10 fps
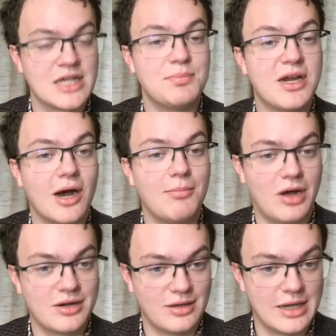has become
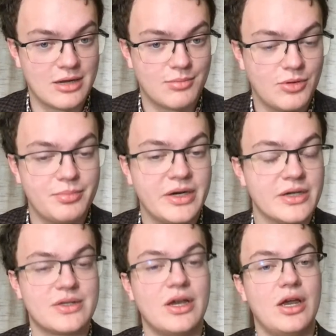unlikable
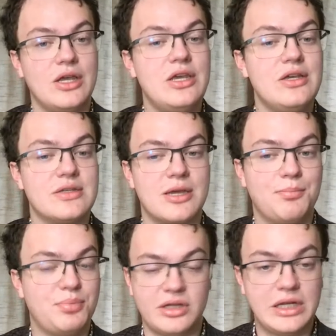because he's
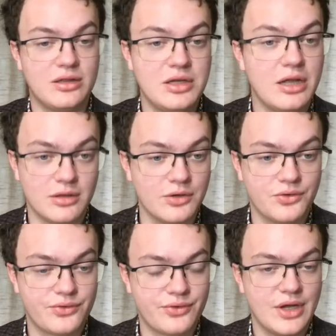completely
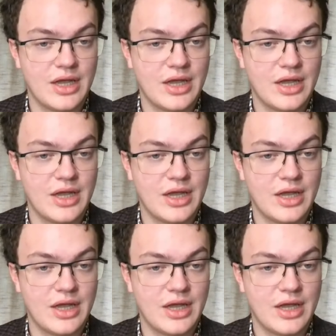aloof